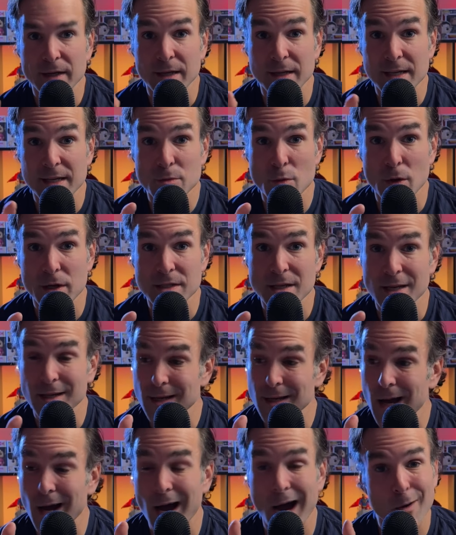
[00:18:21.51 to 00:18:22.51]
And that's why he's like,
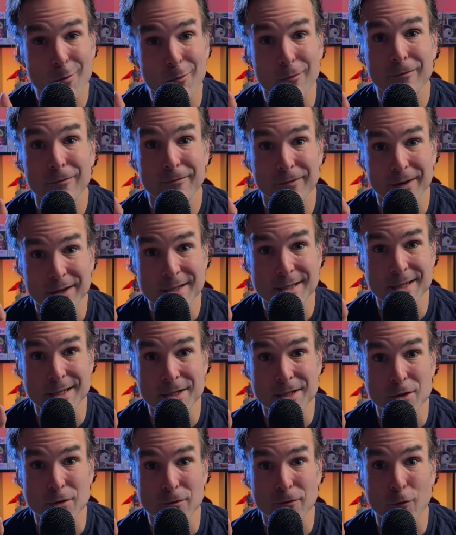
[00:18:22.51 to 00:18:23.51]
yeah, I will fix this
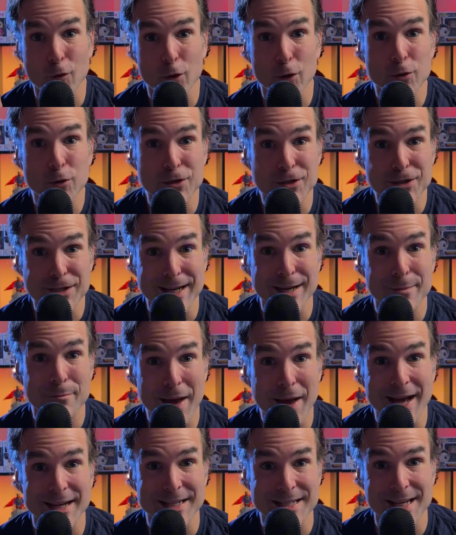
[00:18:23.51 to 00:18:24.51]
suit for you. Just send it
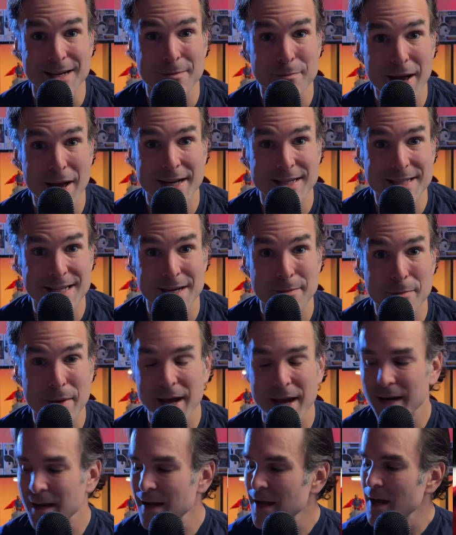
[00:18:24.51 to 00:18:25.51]
back, send it back, send it
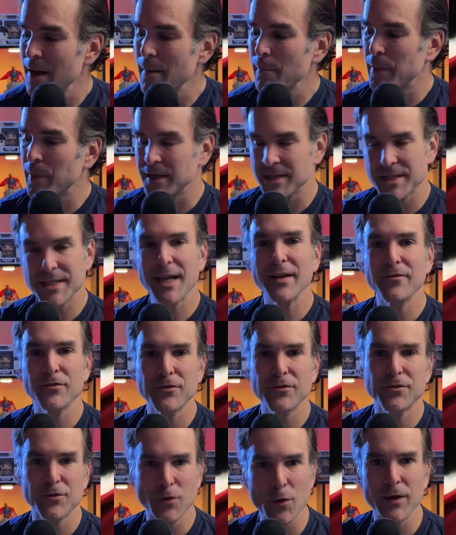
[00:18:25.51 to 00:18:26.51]
back. But instead of
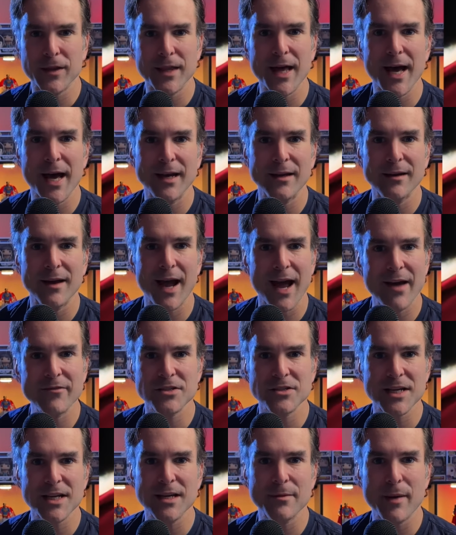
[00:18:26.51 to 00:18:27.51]
doing that, I haven't
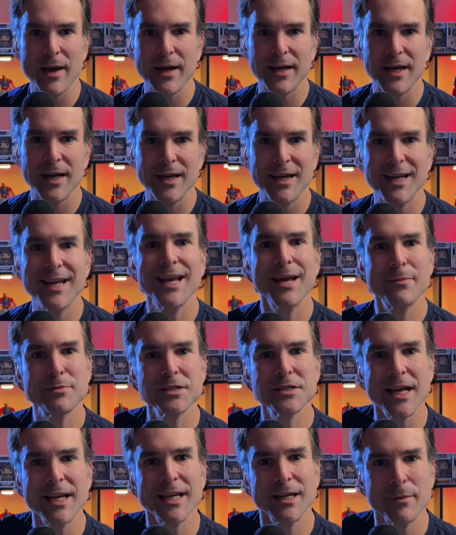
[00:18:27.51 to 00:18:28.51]
sent it back yet. He keeps
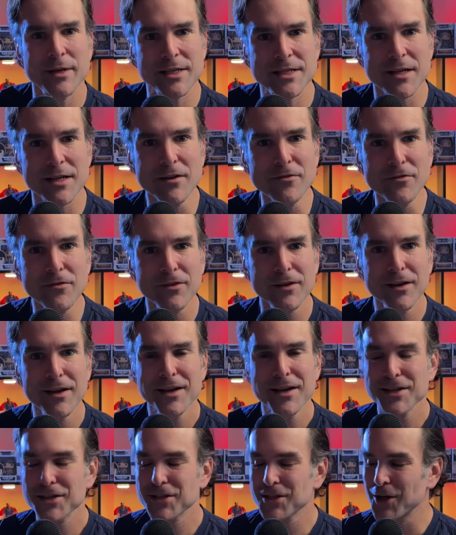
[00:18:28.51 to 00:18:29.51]
sending me stuff.
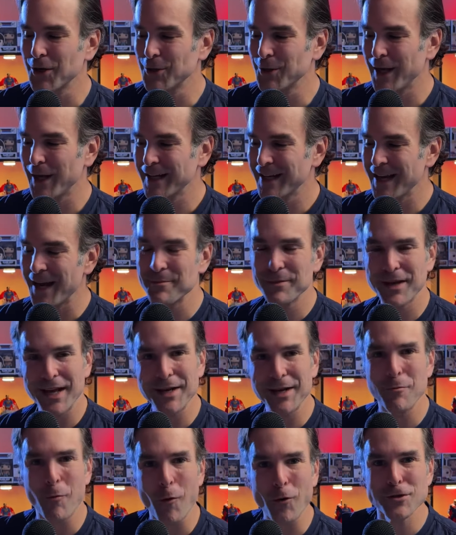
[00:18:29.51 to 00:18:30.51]
So, like, I'm
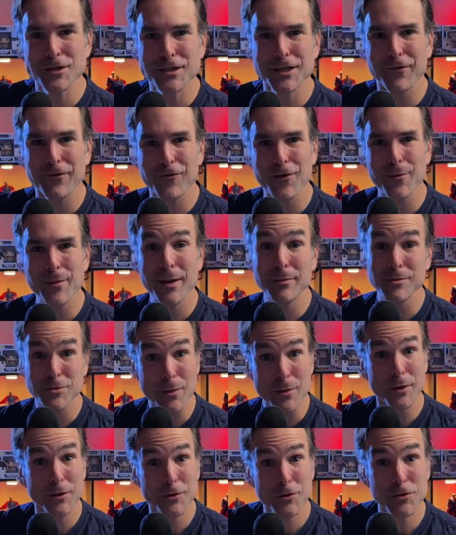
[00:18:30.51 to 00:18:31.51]
getting more stuff from him. So I'm
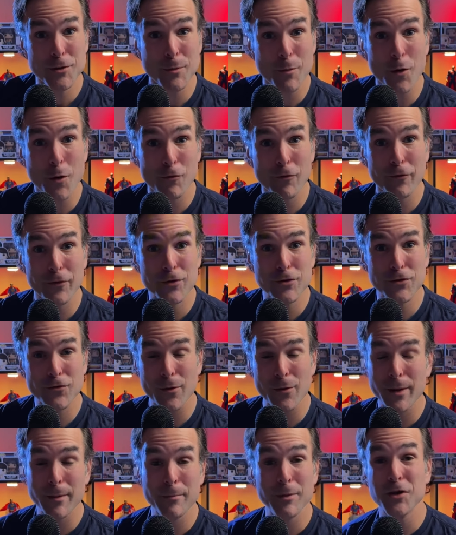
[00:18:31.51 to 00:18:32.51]
going to do some more reviews
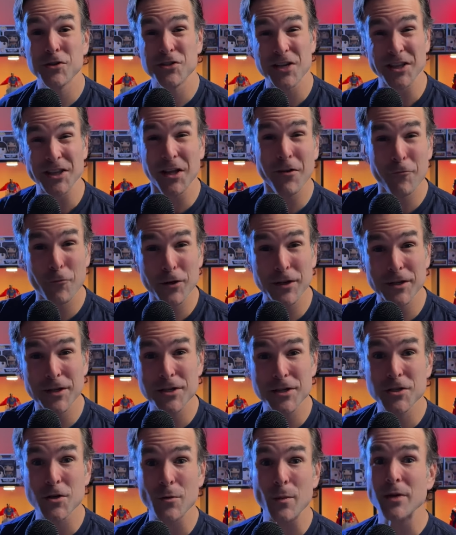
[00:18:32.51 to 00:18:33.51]
from him because I love what he
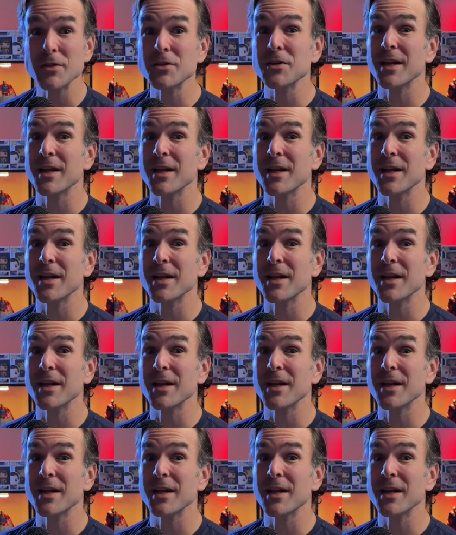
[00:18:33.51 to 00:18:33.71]
does so much.